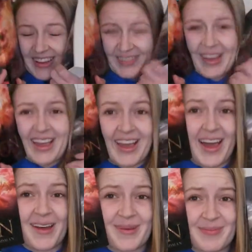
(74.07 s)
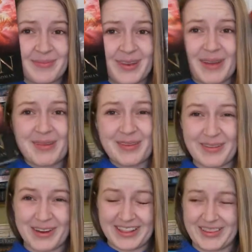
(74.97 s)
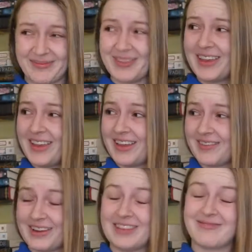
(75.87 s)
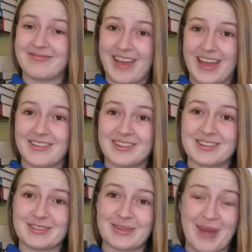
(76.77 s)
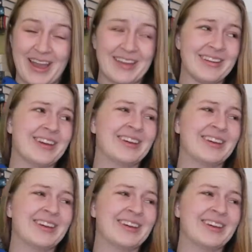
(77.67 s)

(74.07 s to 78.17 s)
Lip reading: Okay, but I'm gonna be reading that as soon as I buy it.